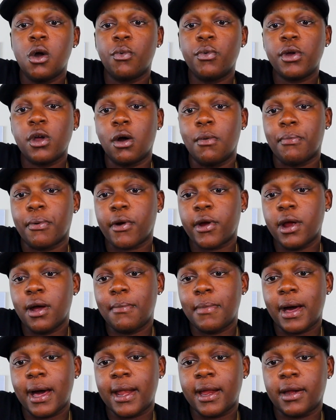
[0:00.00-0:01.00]
we're gonna pray
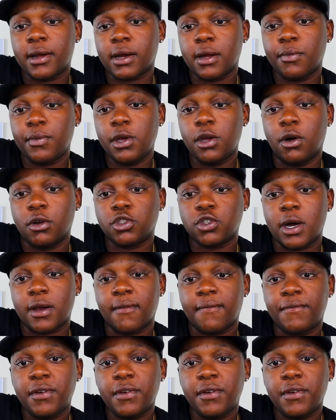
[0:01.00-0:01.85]
about it and we're gonna try to